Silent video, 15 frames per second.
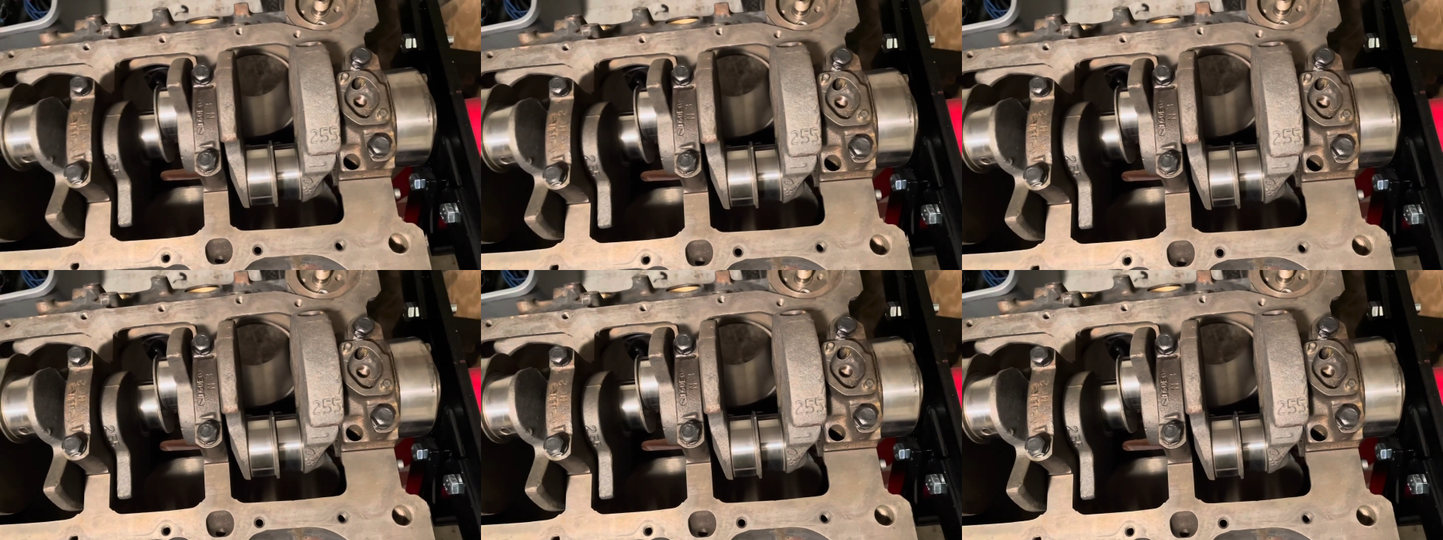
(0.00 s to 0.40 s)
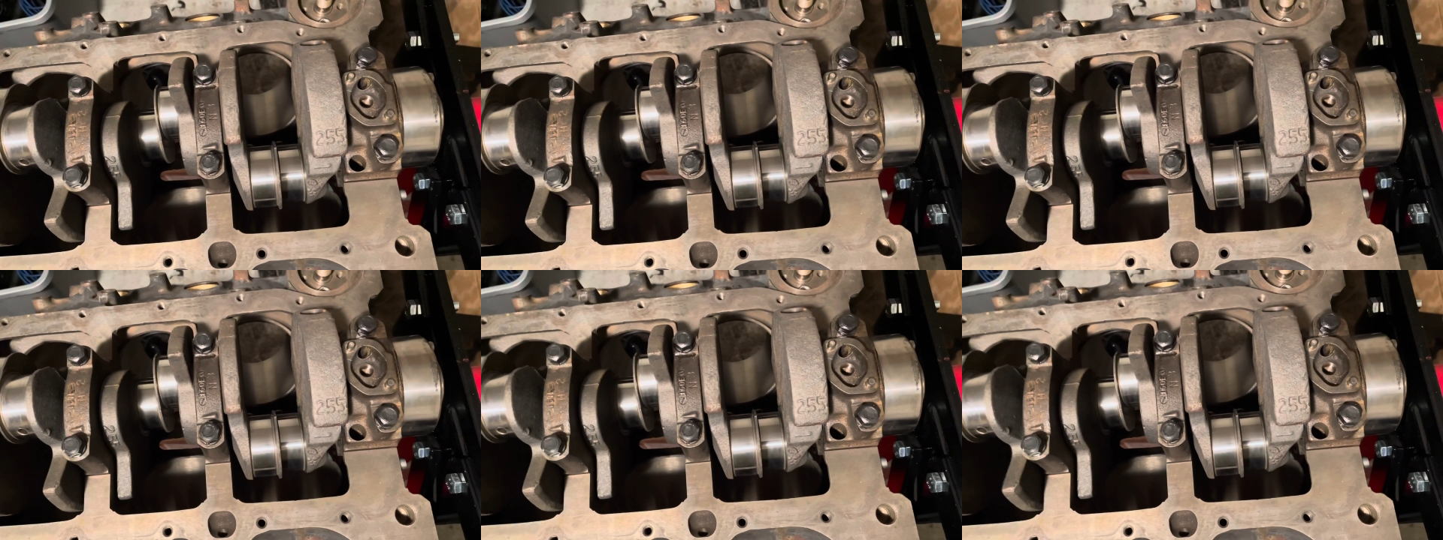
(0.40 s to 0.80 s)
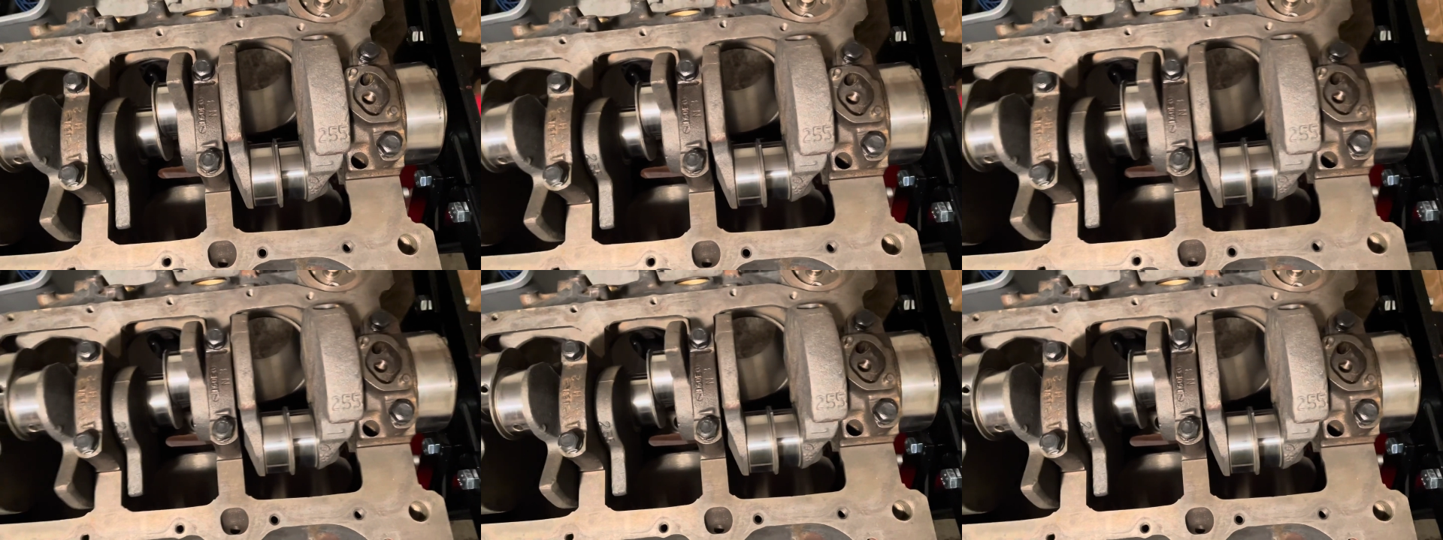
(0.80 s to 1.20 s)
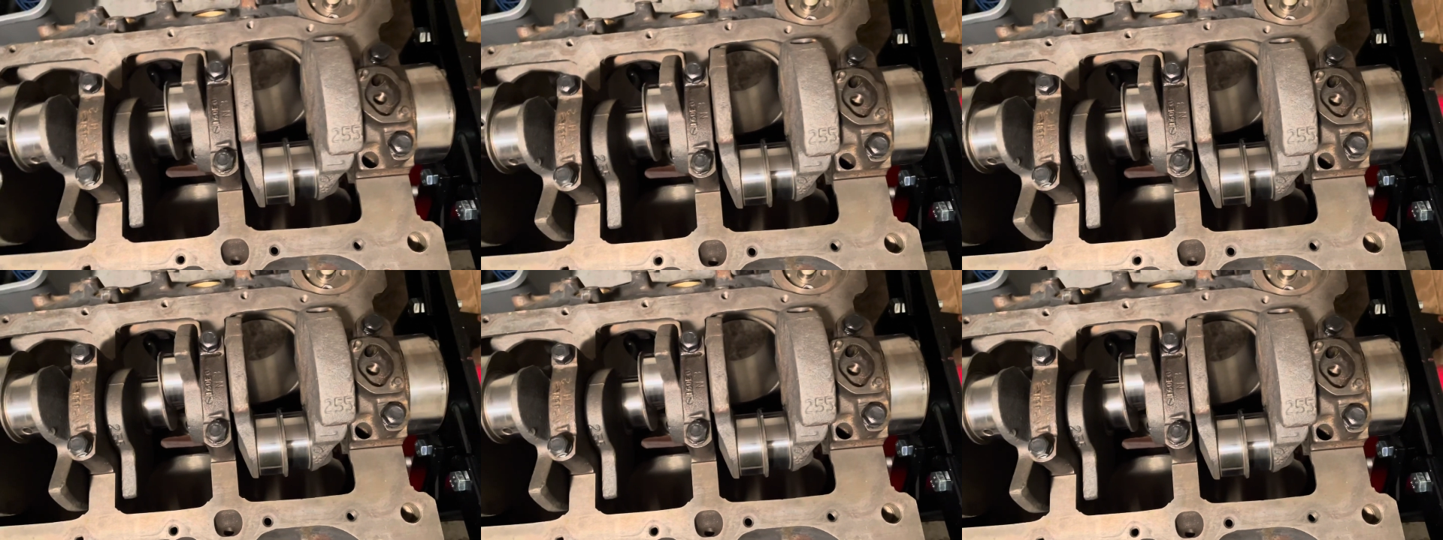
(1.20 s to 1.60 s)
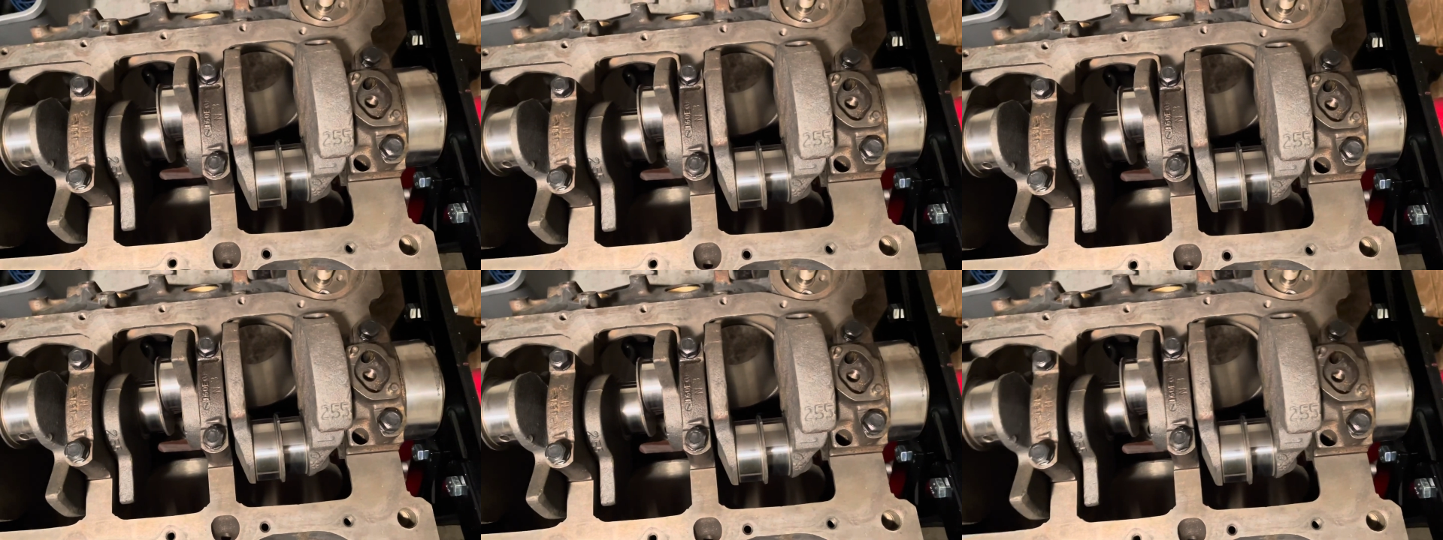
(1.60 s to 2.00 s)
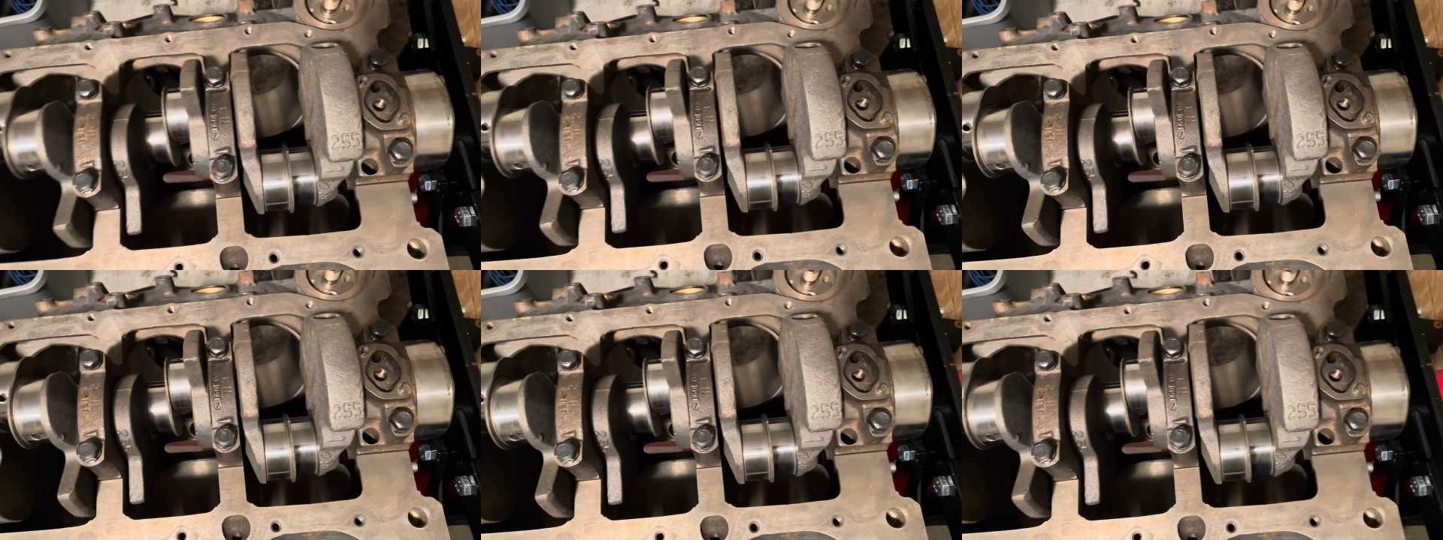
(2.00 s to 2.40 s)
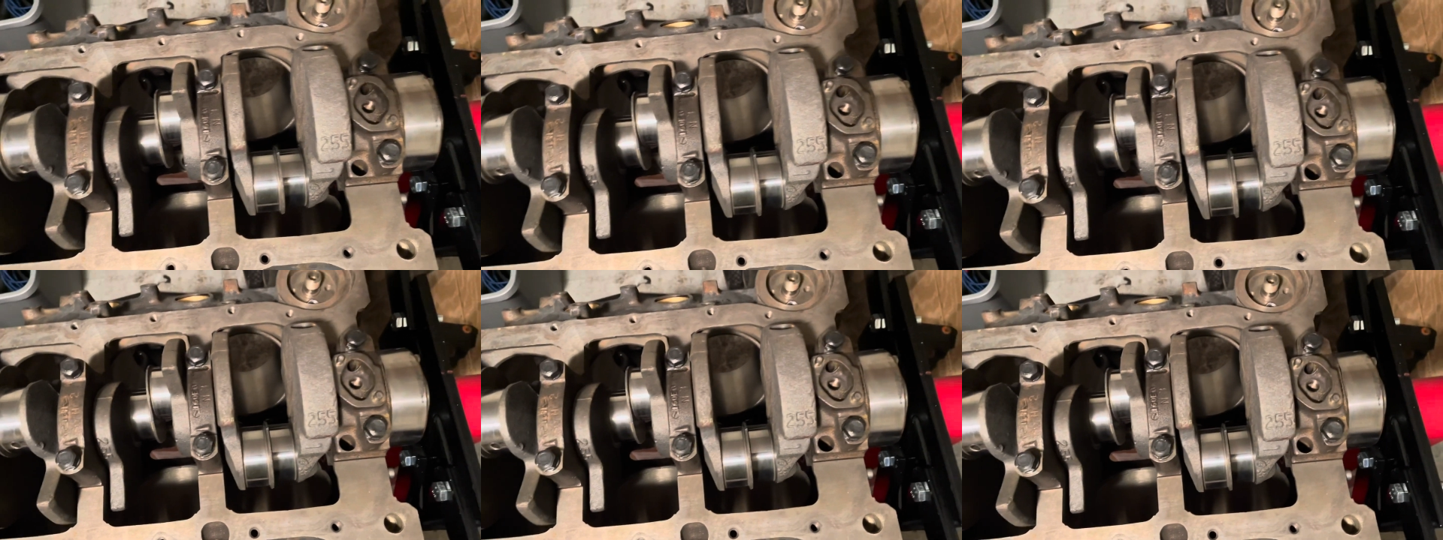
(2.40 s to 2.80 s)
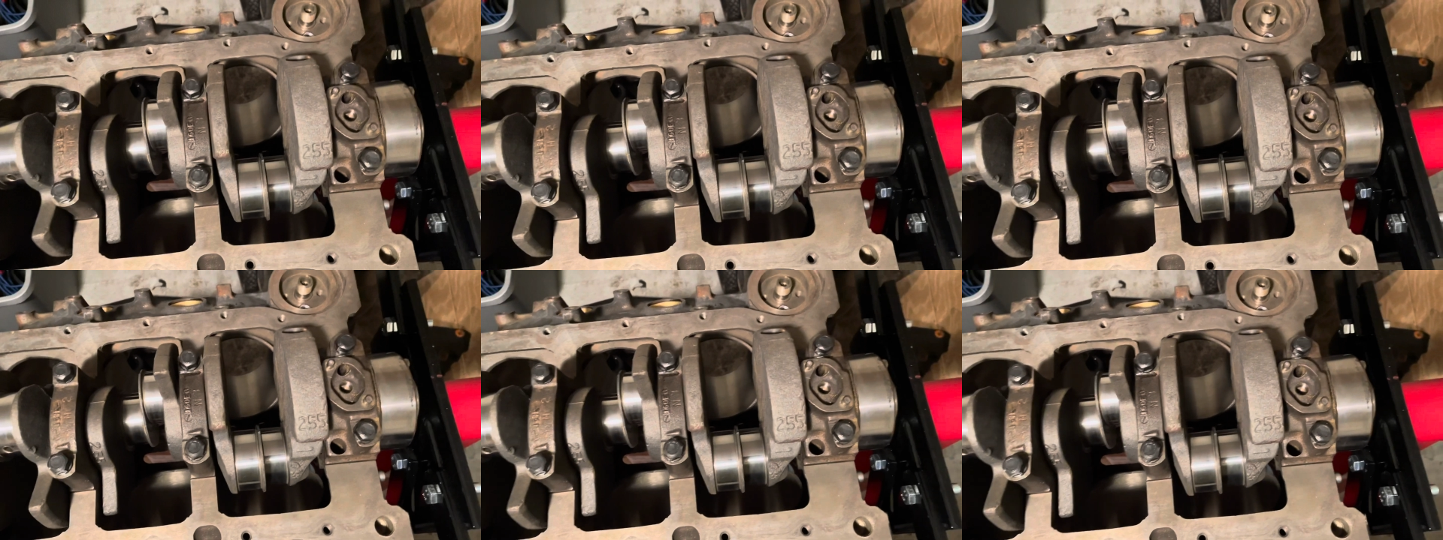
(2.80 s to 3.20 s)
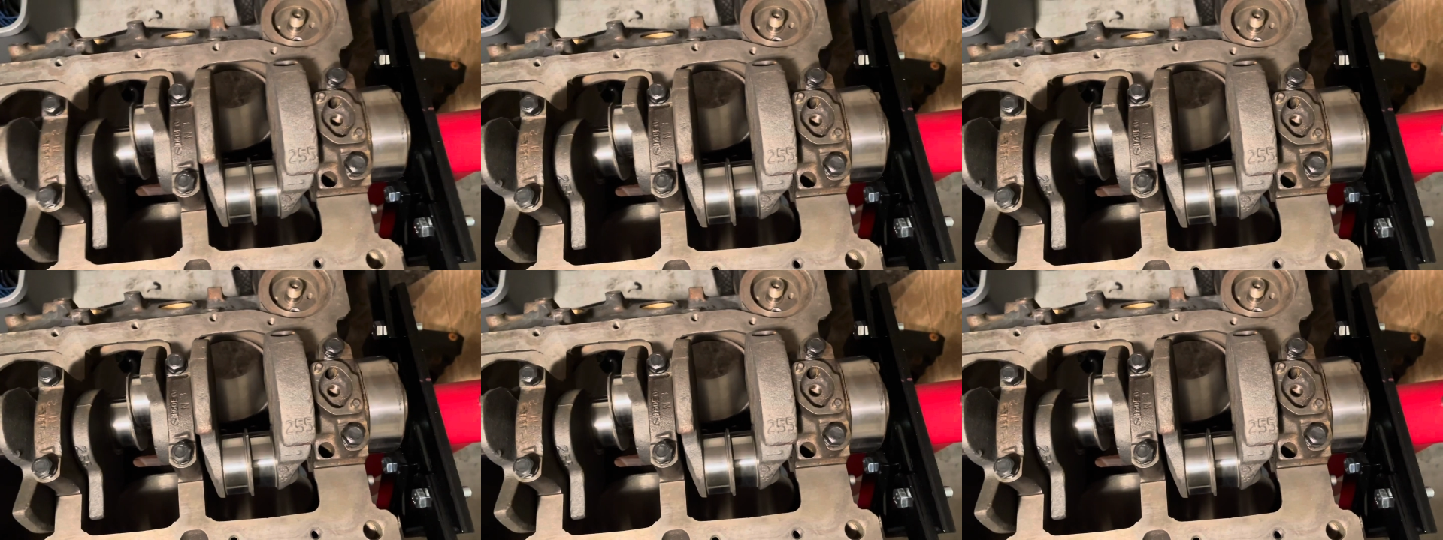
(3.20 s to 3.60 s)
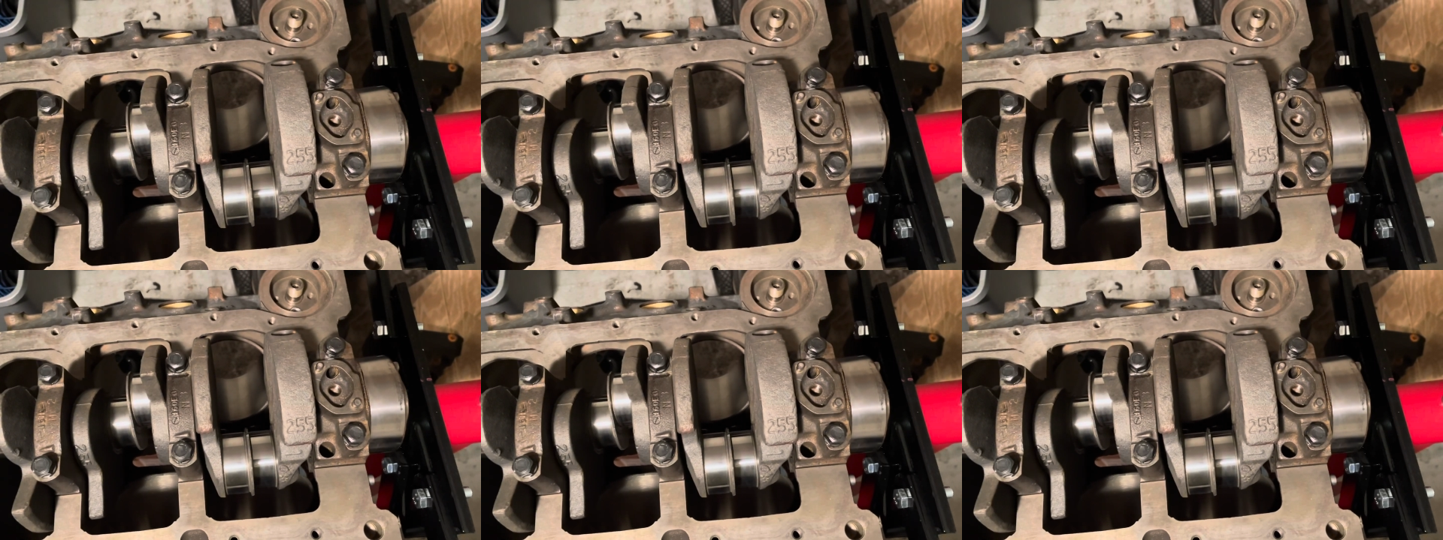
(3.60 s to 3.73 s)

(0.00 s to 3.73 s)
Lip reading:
[unreadable: no face in view]